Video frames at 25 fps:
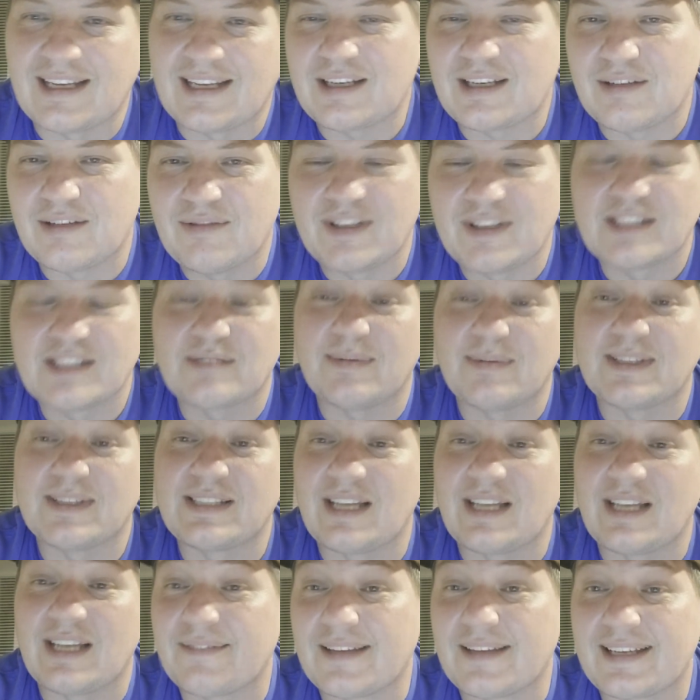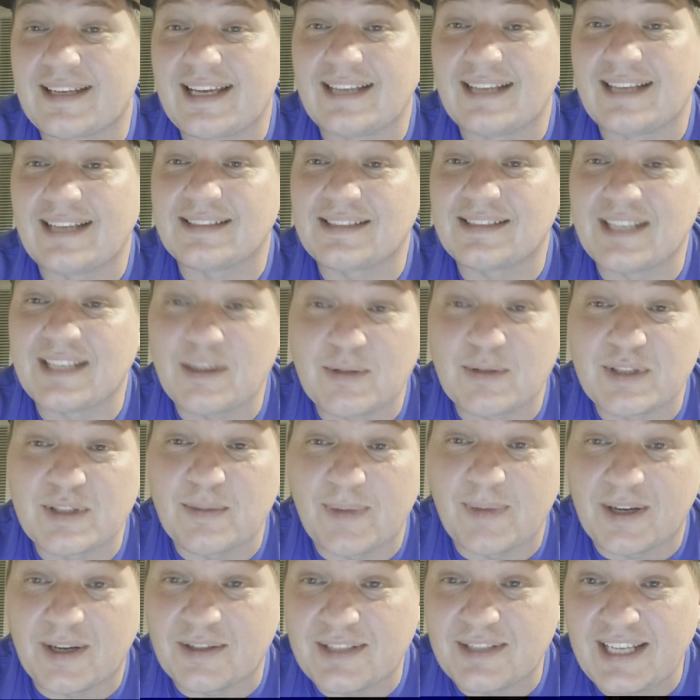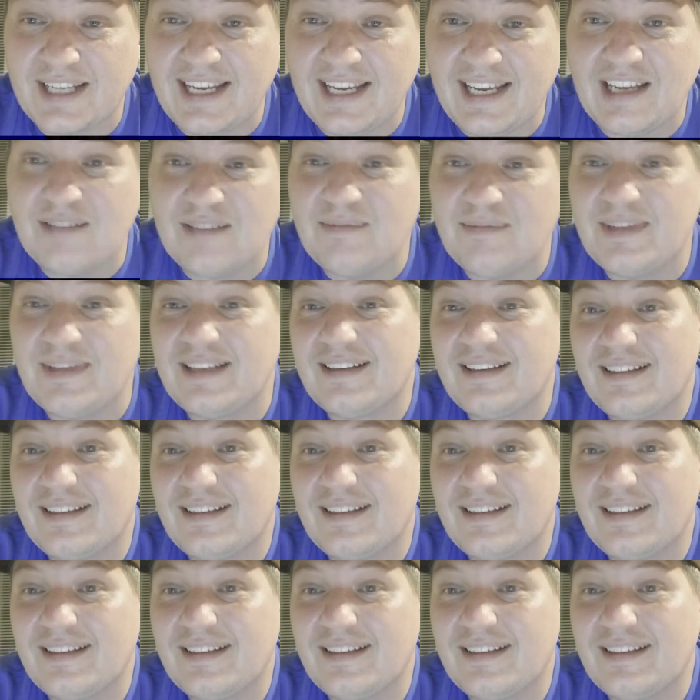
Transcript: convinced myself that Kansas City was the better team,